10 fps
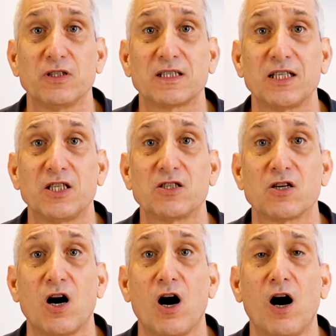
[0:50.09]
such as
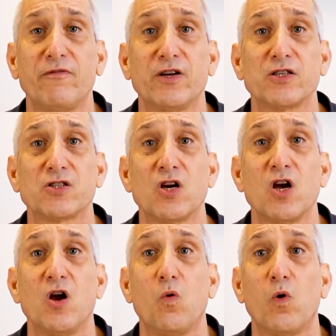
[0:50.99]
office,
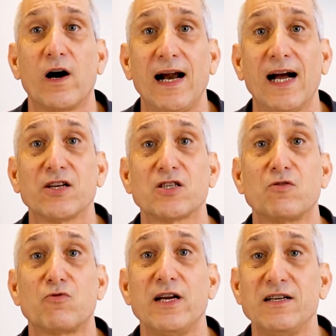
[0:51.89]
warehouse,
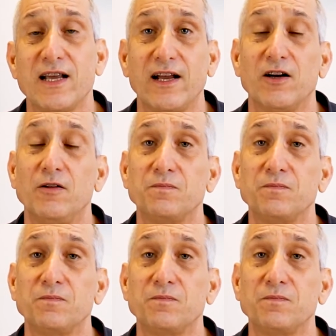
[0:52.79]
and retail.